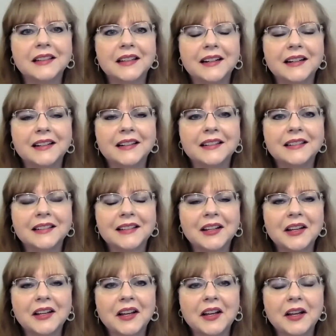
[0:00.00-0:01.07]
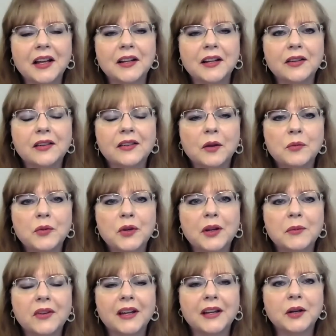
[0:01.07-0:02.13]
Yeah and it's
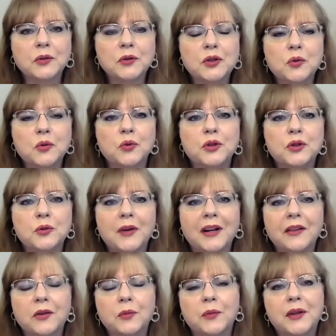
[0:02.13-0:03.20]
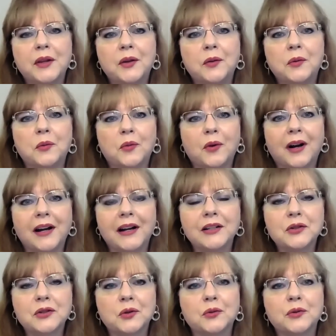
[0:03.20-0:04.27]
sometimes like do, would you rather be
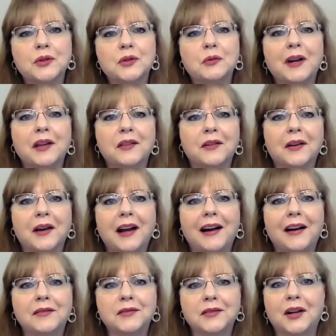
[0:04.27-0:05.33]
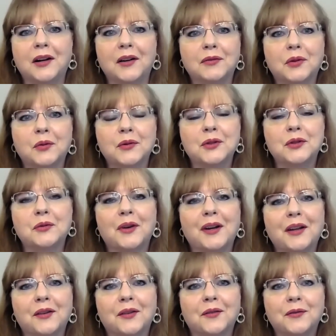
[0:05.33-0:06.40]
right or would you rather have love or would you
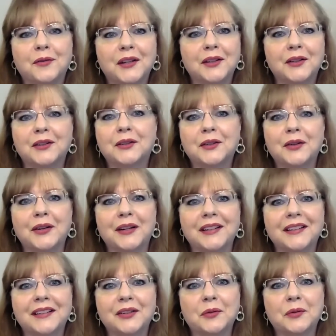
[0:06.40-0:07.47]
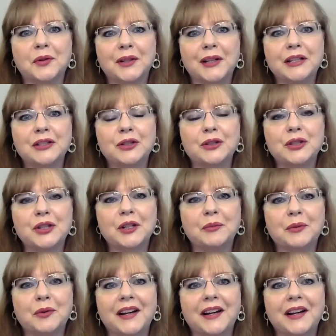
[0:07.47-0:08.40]
rather feel good in a relationship